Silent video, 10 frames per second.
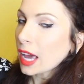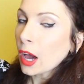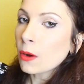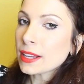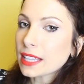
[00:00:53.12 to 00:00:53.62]
so I
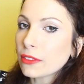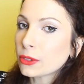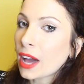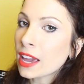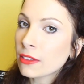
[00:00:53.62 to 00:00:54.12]
always have
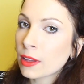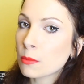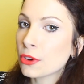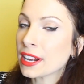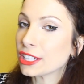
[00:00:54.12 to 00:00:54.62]
to either
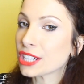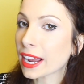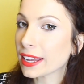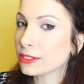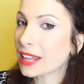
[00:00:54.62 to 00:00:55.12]
bring a
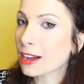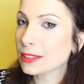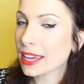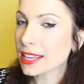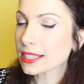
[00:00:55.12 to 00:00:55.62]
jacket
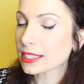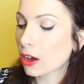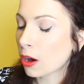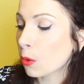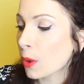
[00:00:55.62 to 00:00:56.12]
nowadays
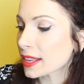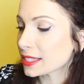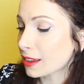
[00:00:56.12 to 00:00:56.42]
or wear